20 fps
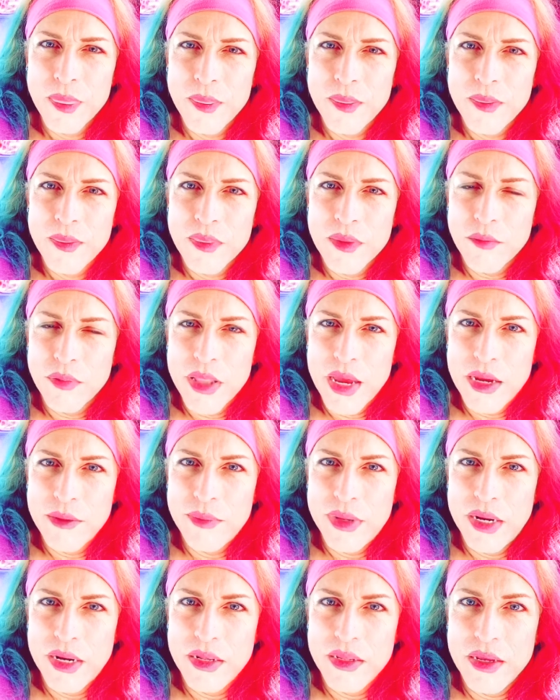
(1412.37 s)
the blind
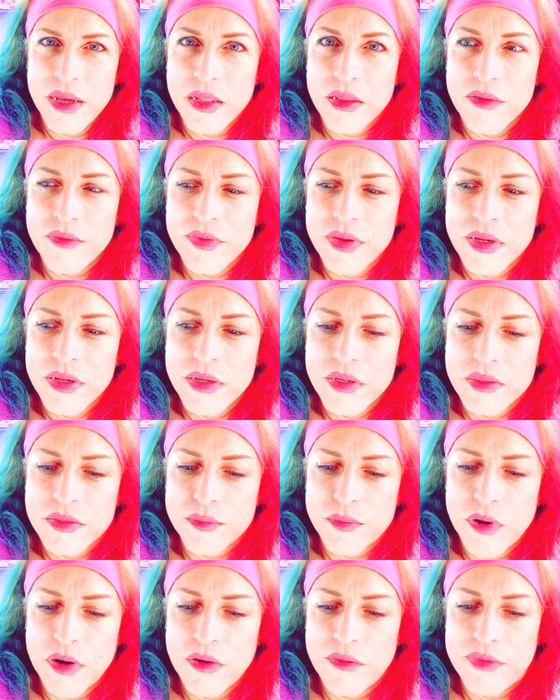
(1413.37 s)
man and the elephant is
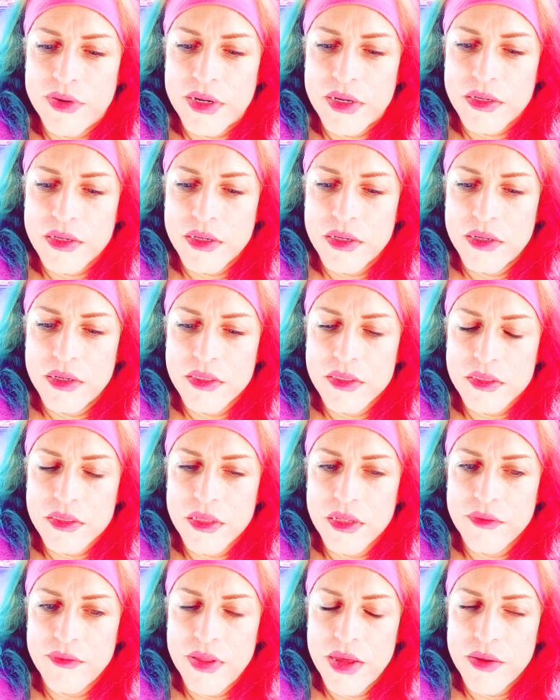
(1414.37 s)
perfect. I just
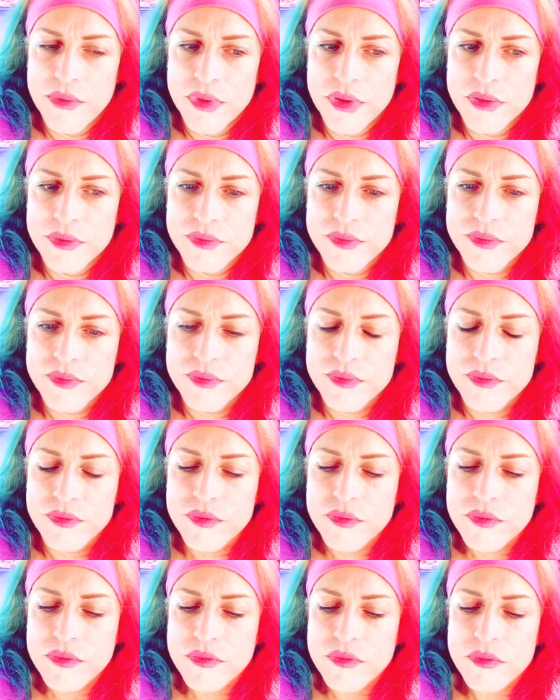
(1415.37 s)
love that one.
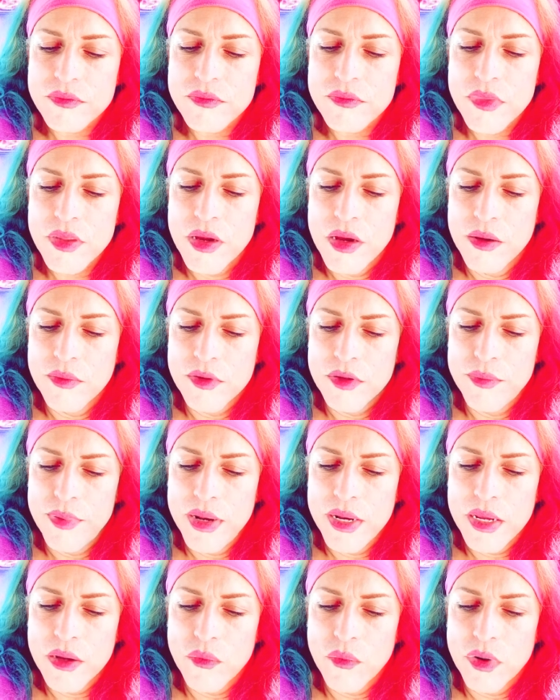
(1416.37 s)

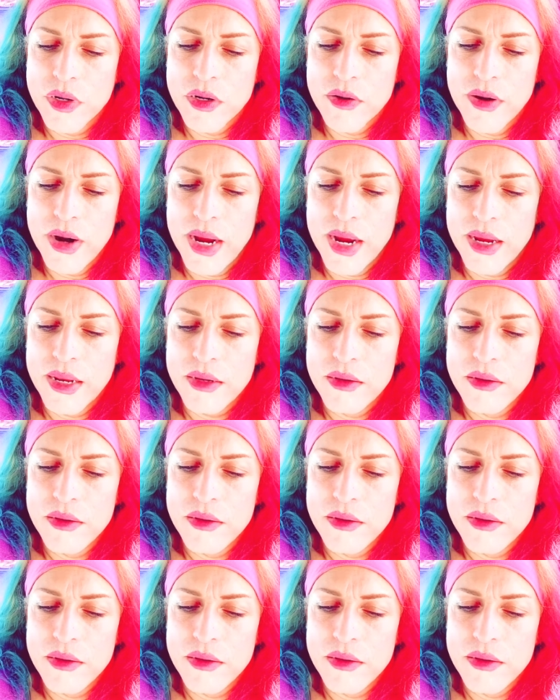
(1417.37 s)
Depending on where you're at,